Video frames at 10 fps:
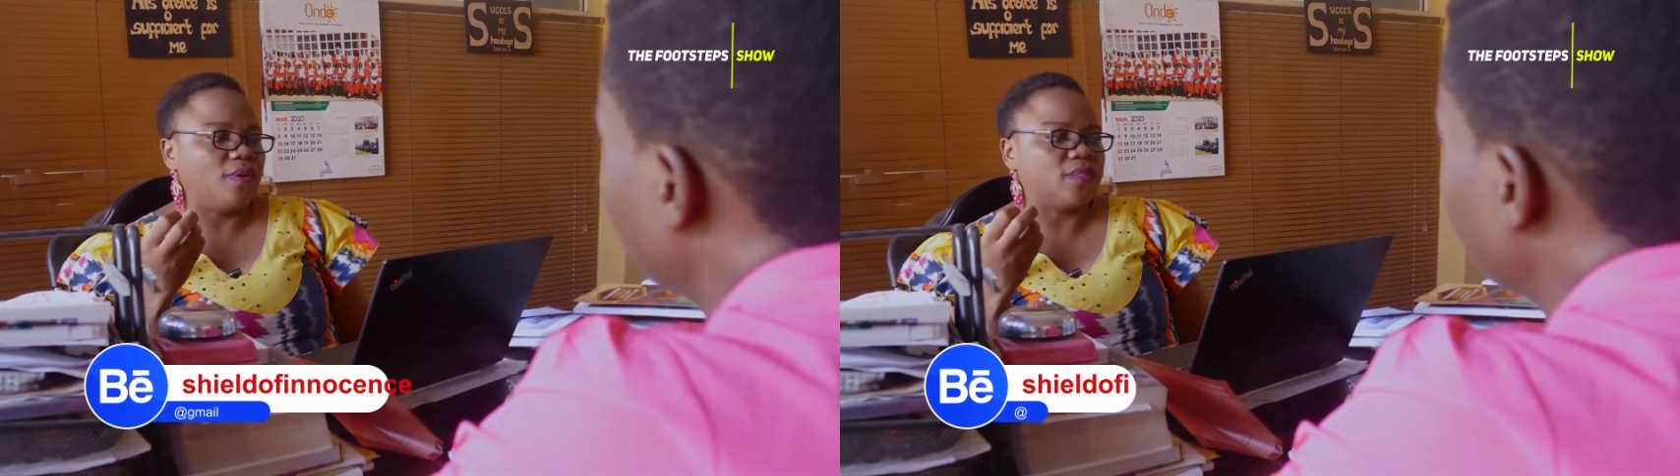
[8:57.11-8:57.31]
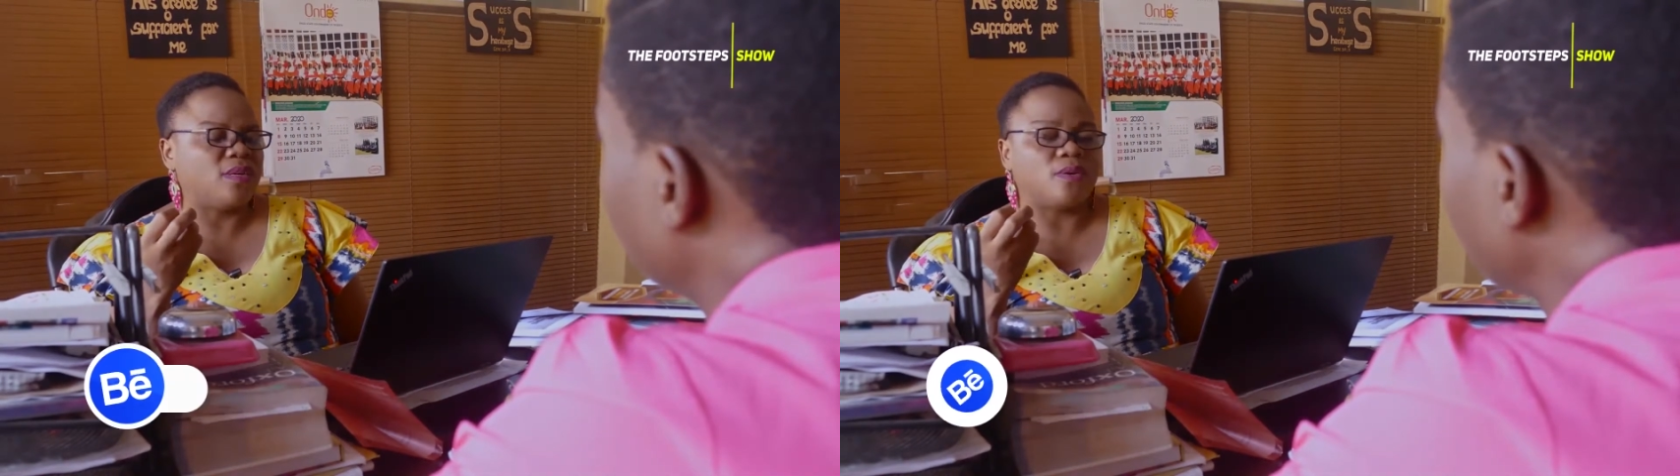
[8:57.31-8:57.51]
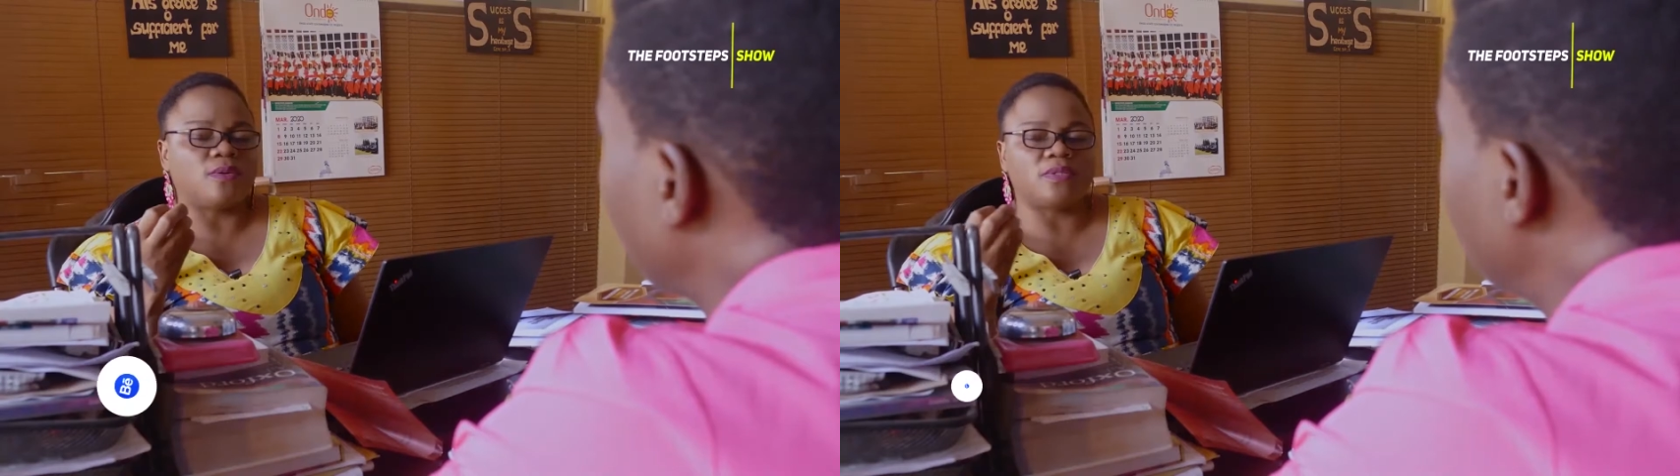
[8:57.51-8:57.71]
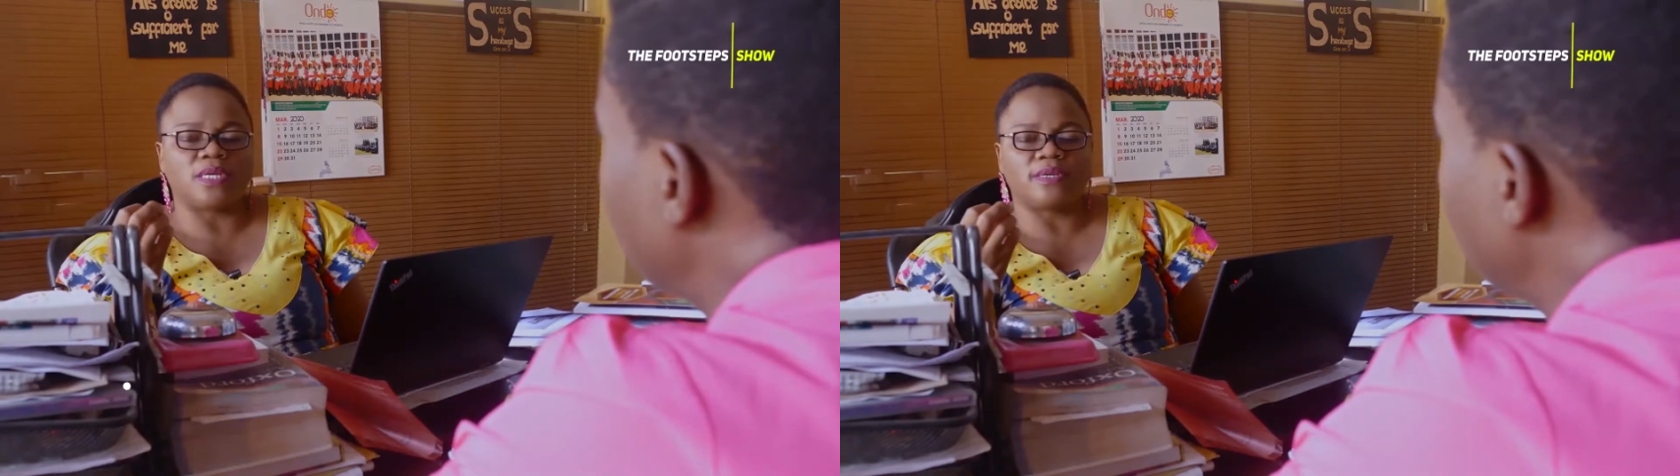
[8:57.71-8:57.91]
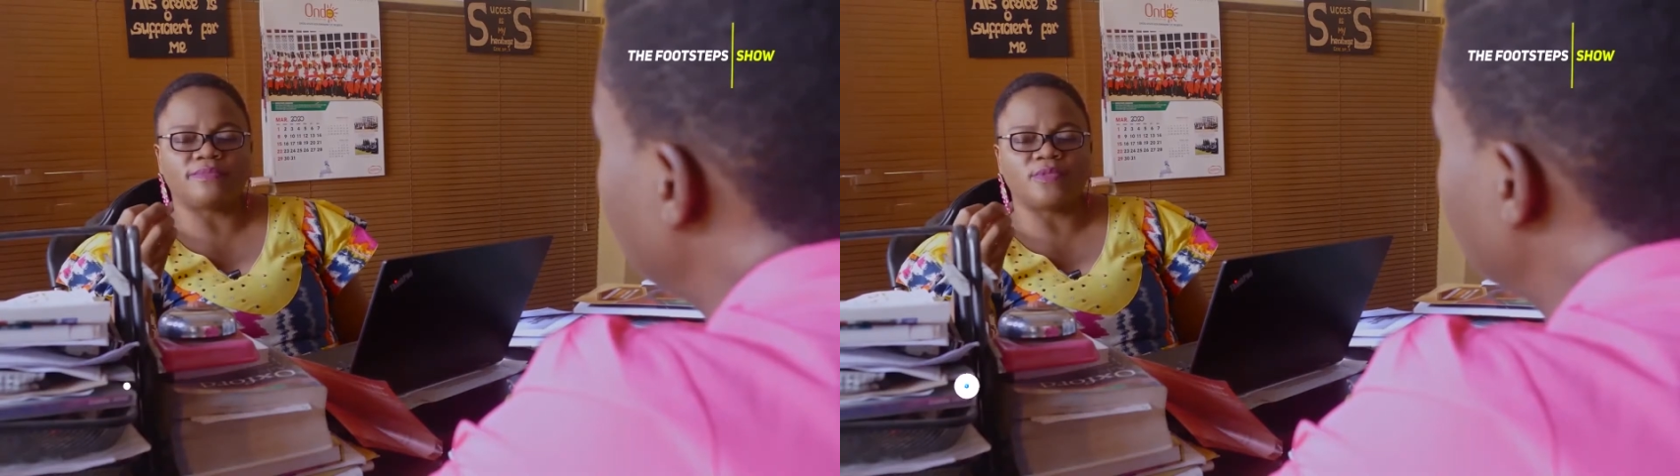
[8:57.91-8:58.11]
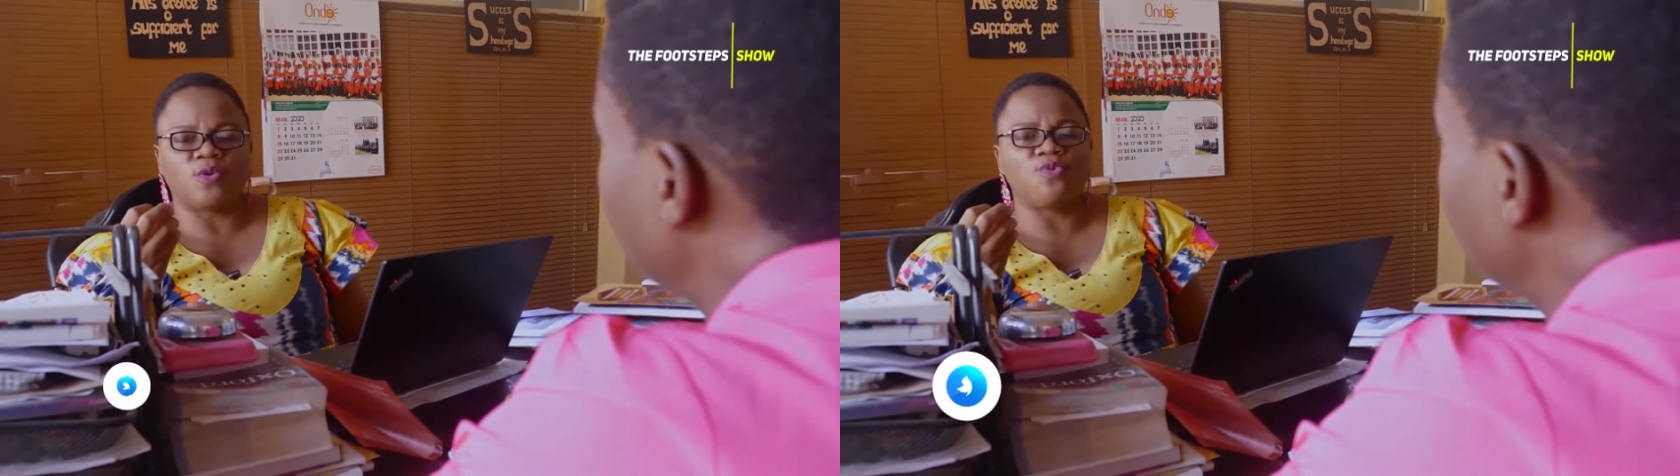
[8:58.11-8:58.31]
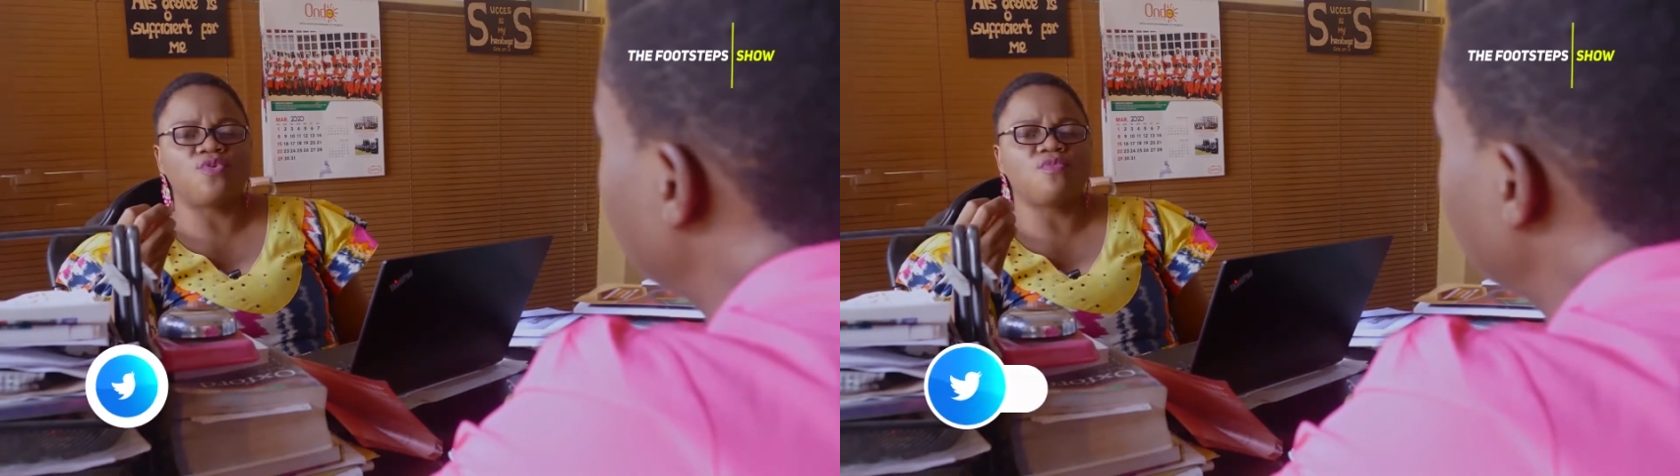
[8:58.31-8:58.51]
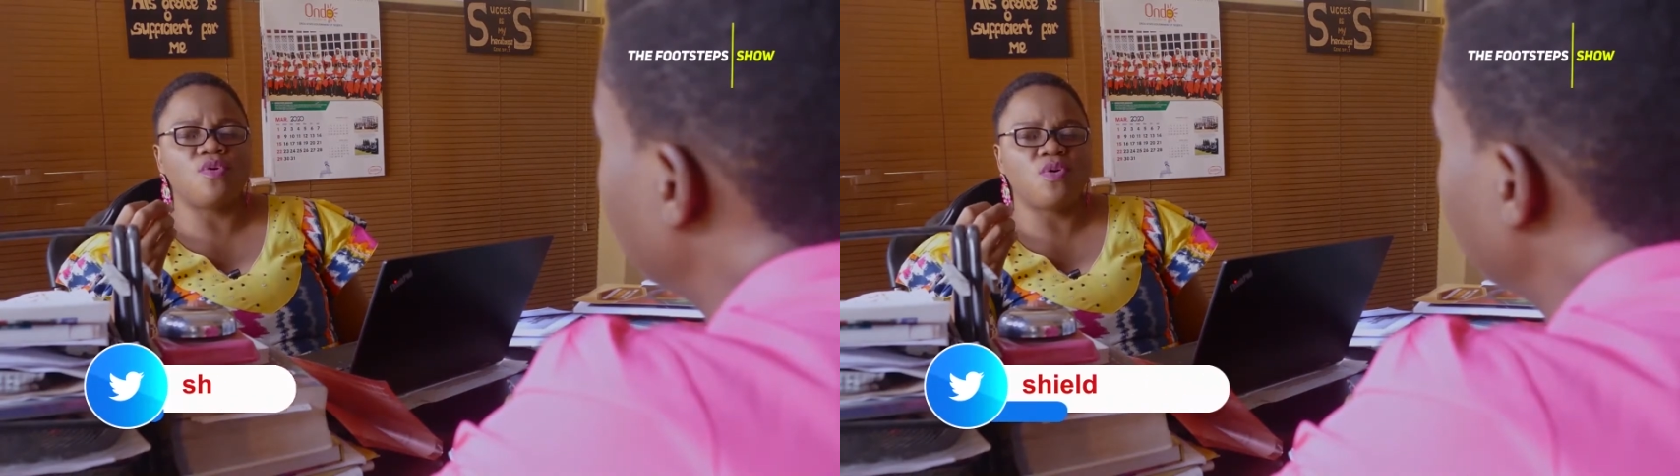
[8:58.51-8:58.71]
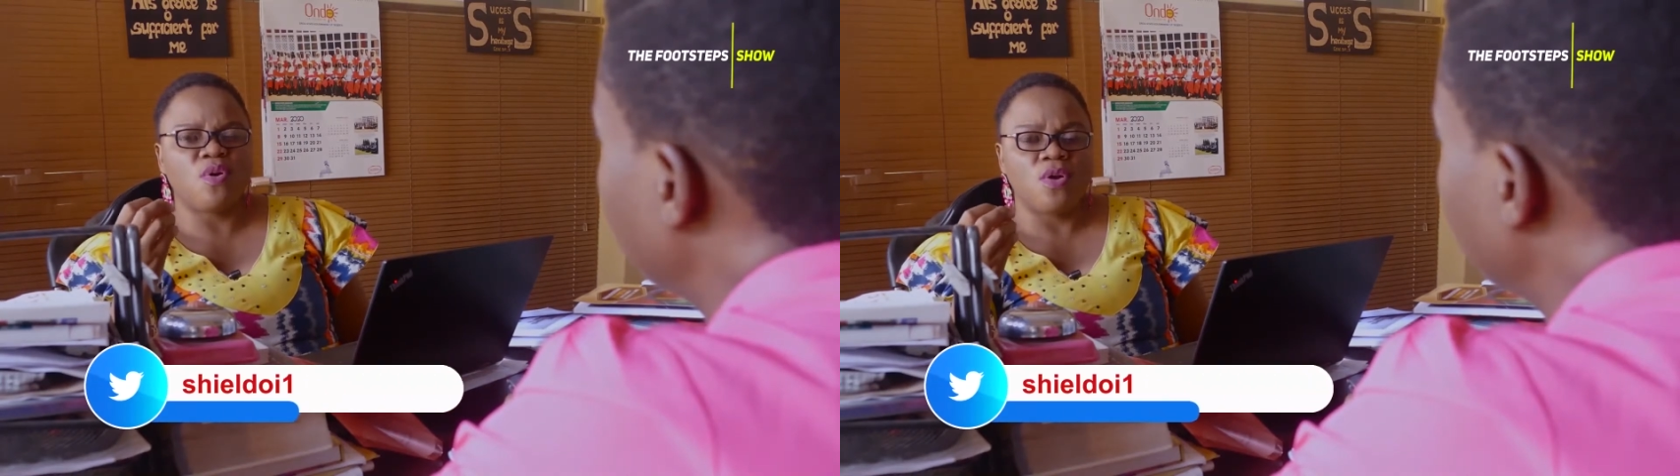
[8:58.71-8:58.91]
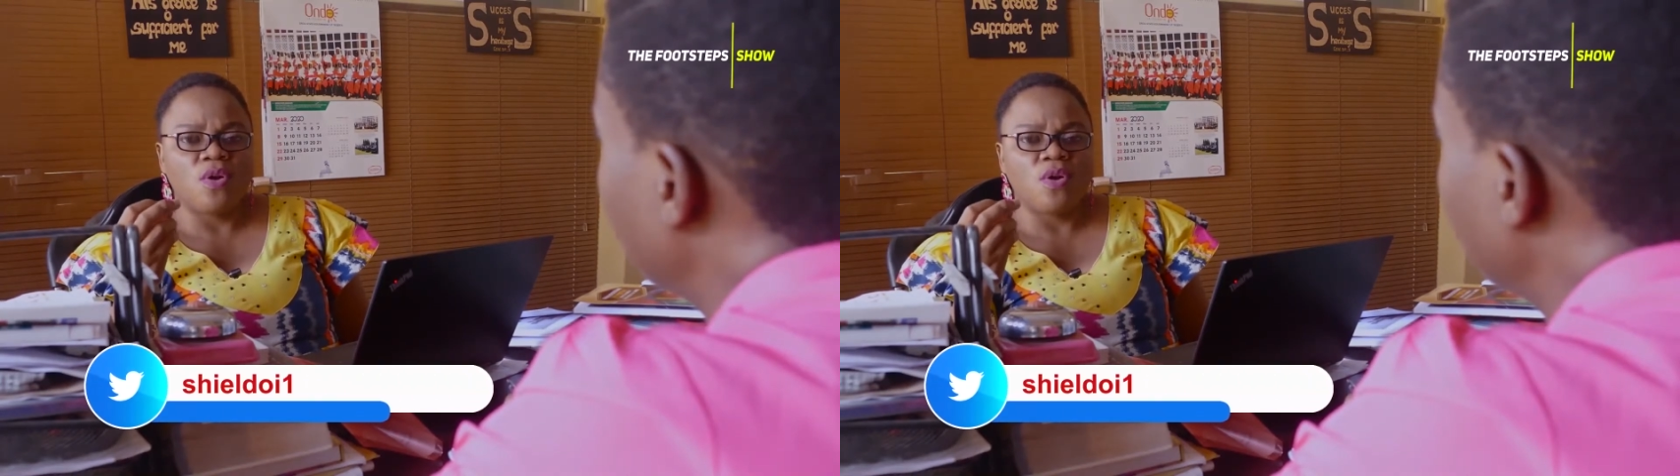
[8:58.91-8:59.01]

what's it called, orogbo.